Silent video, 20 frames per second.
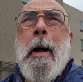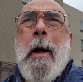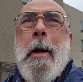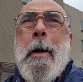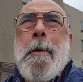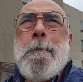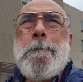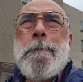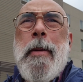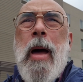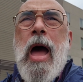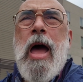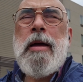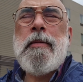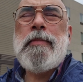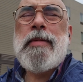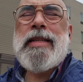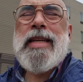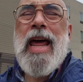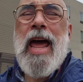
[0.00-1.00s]
Um,
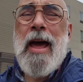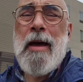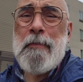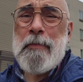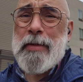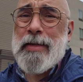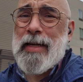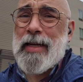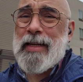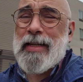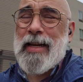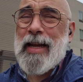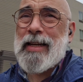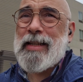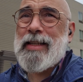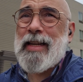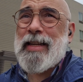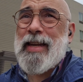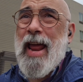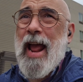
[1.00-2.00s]
I'm tempted
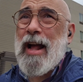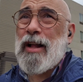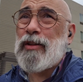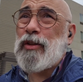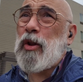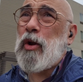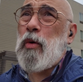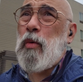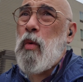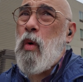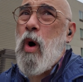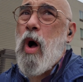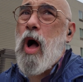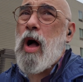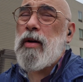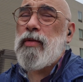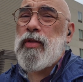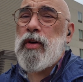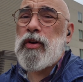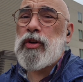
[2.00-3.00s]
to take a little
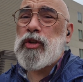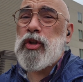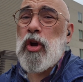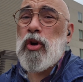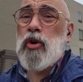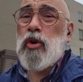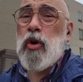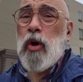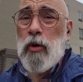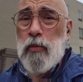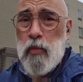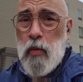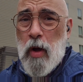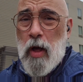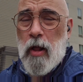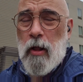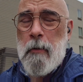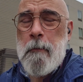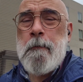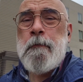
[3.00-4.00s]
walk. There's a
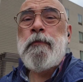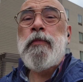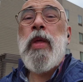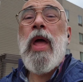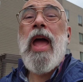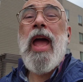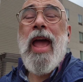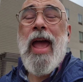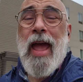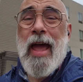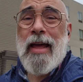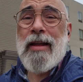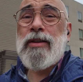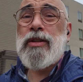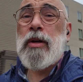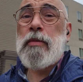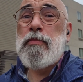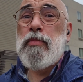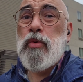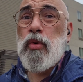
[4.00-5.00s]
Goodwill
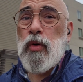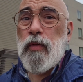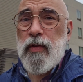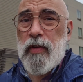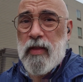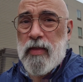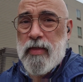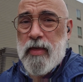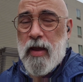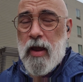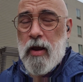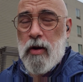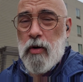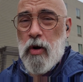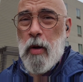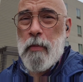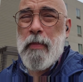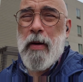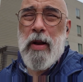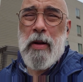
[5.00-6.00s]
and a movie
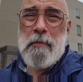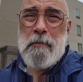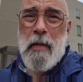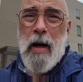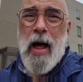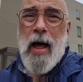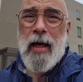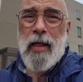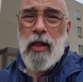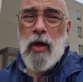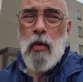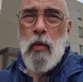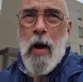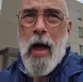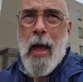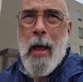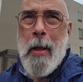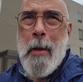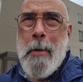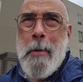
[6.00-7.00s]
theater about a mile
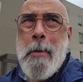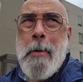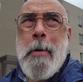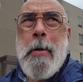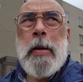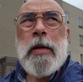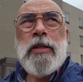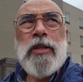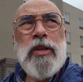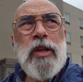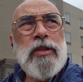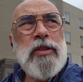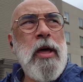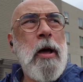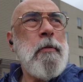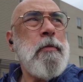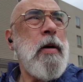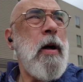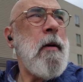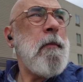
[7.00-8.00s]
away. So I
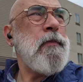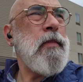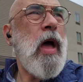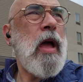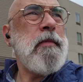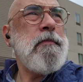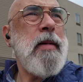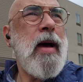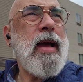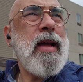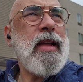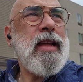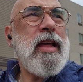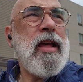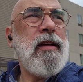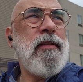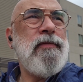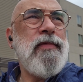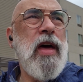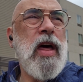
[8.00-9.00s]
thought, well, I might
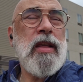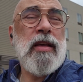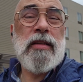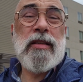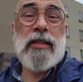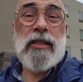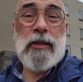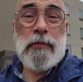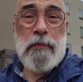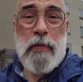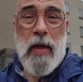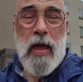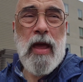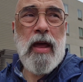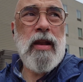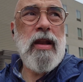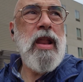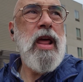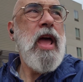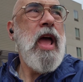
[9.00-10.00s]
give that a
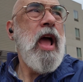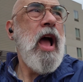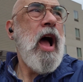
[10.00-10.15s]
spin.